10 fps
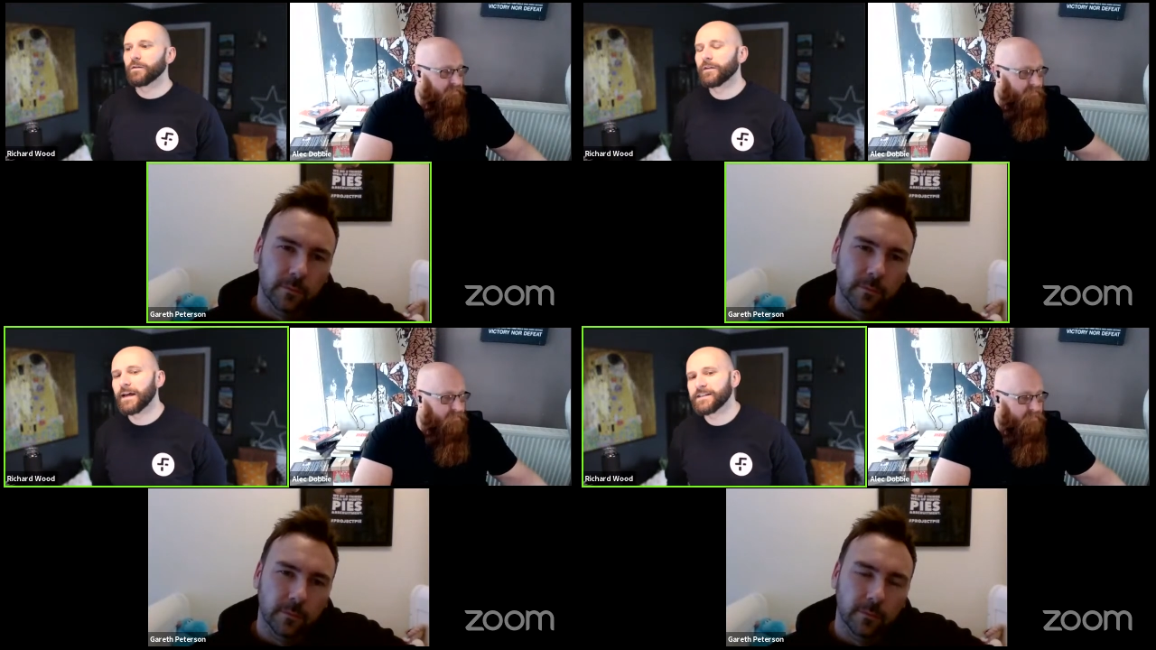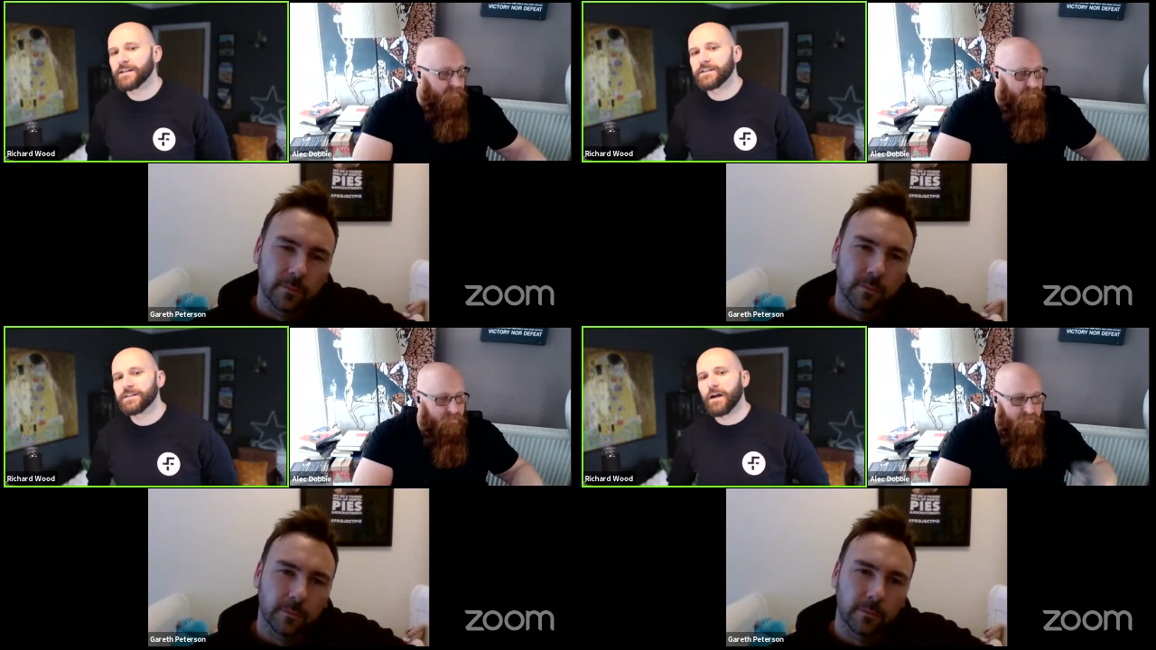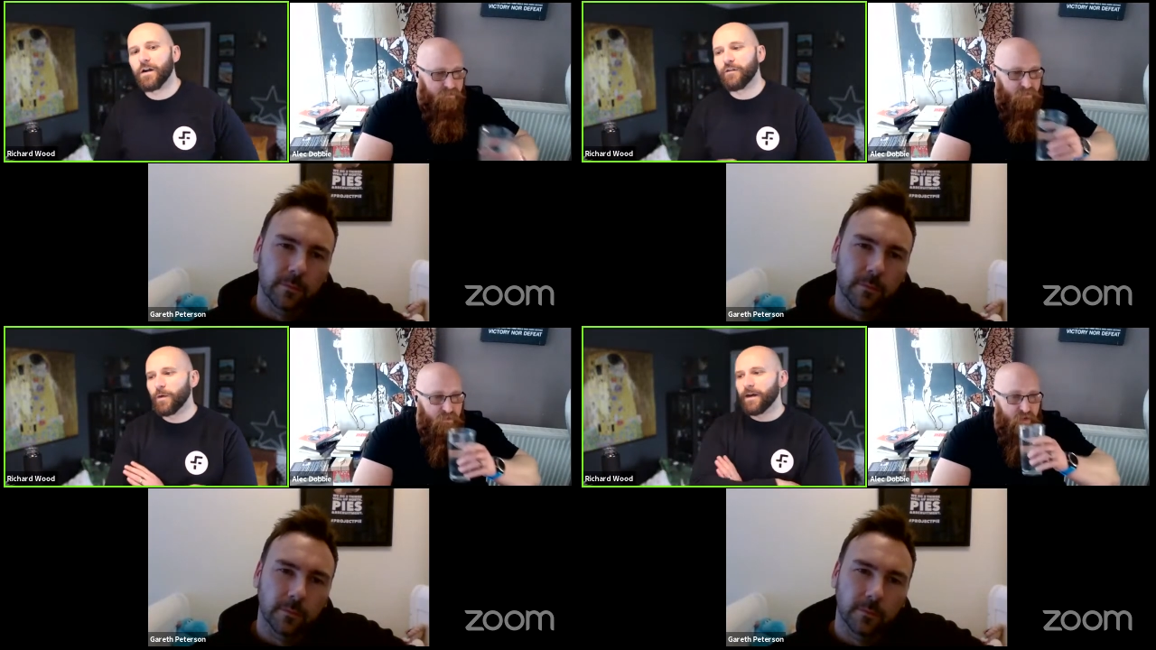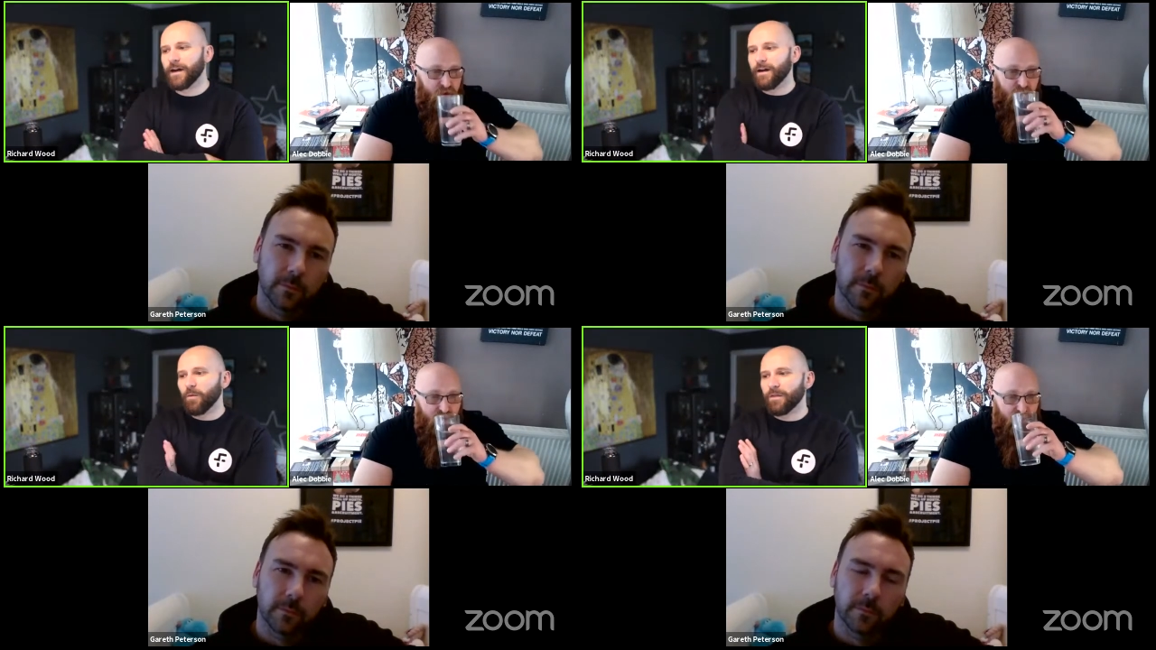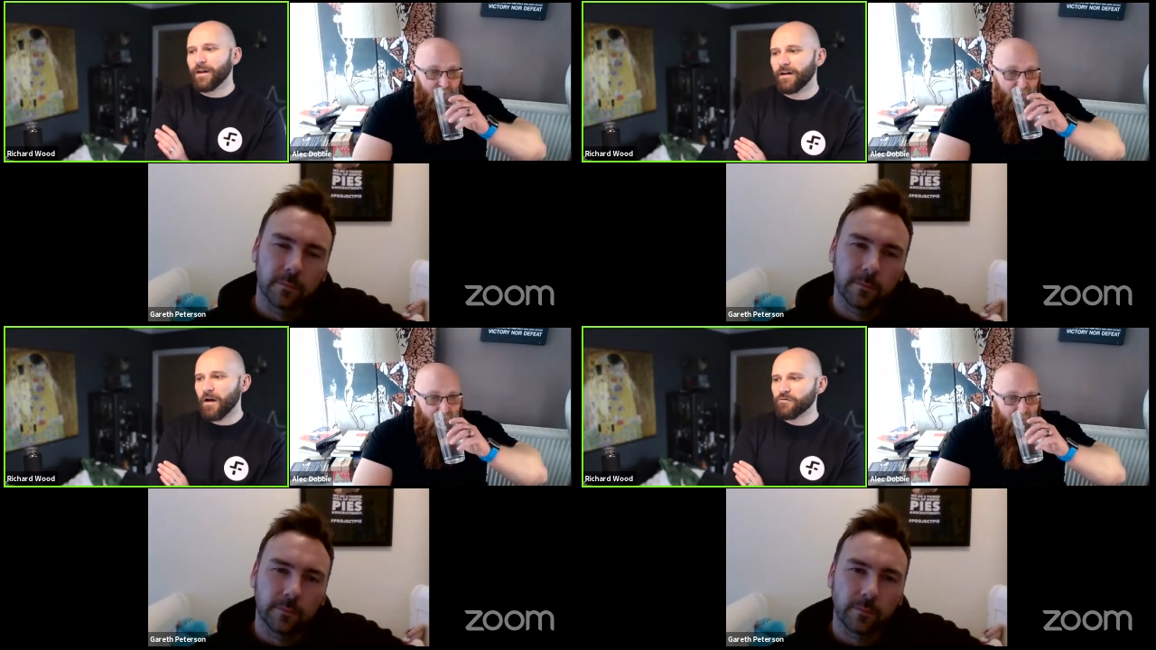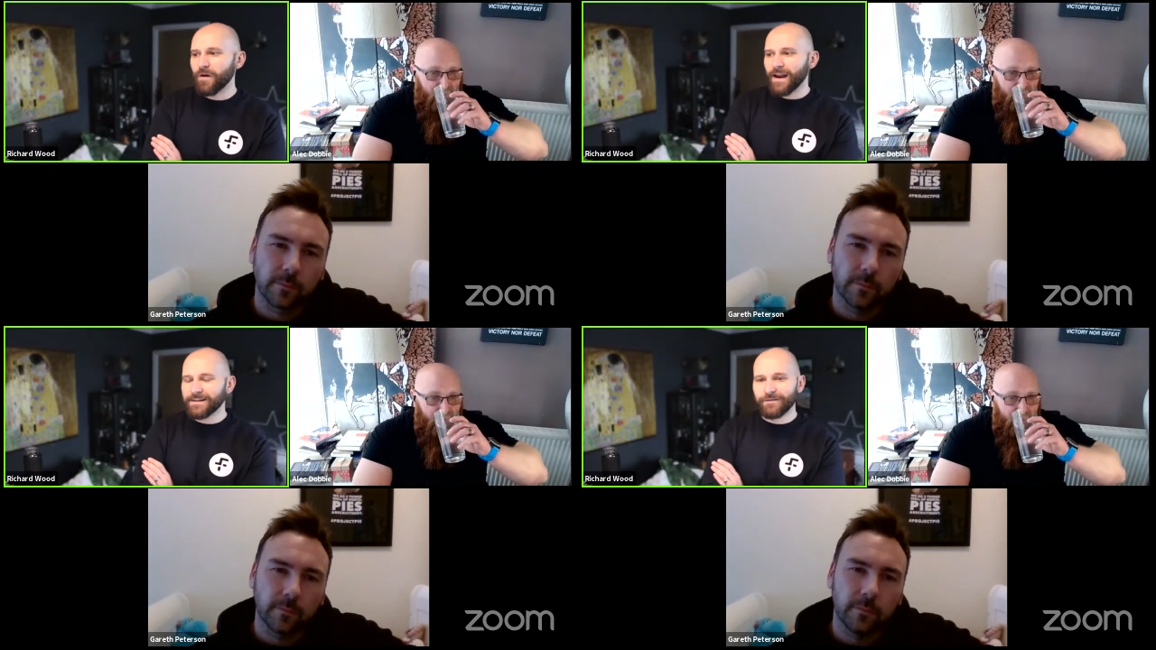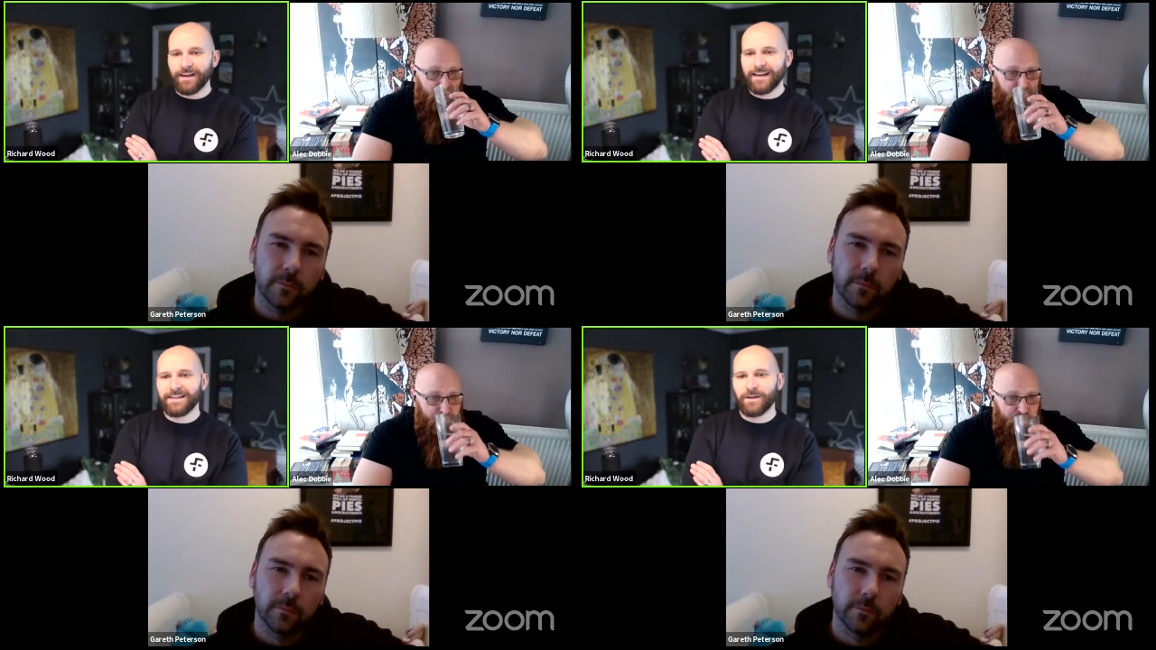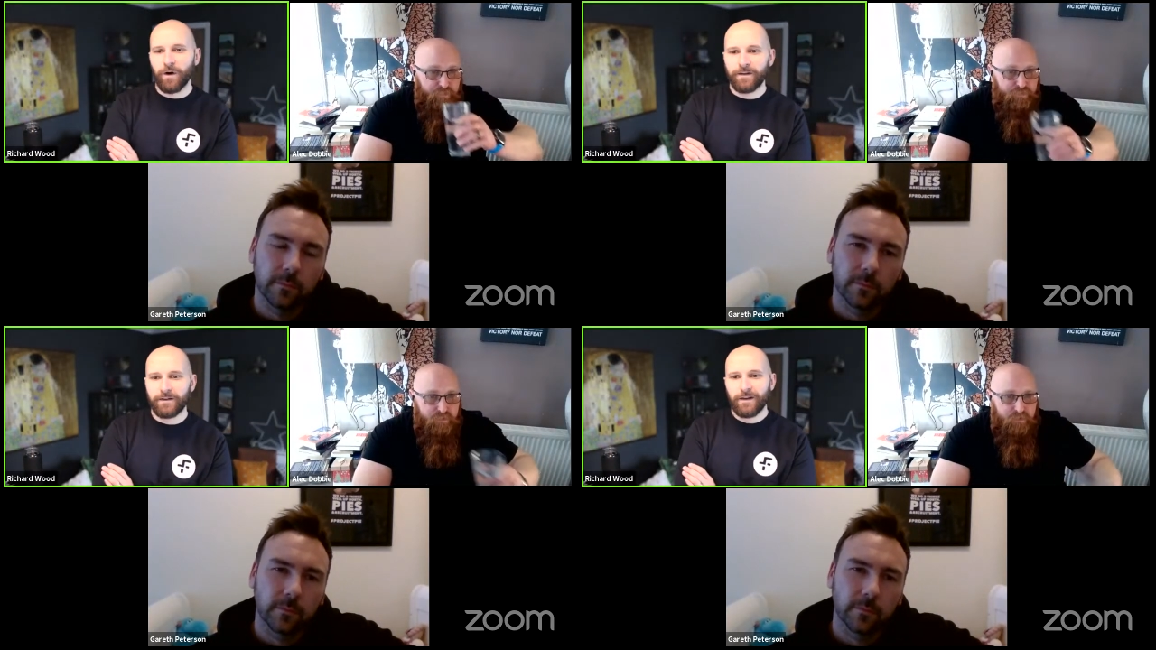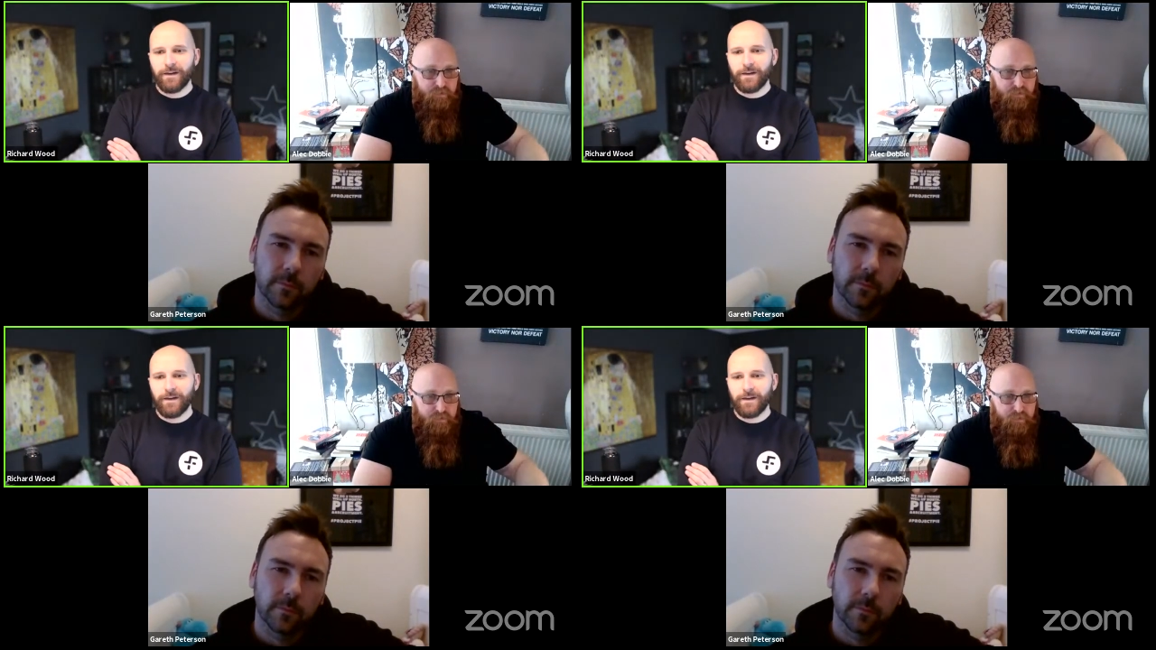Speaker 1: let's start it off with a with a, a relatively easy one,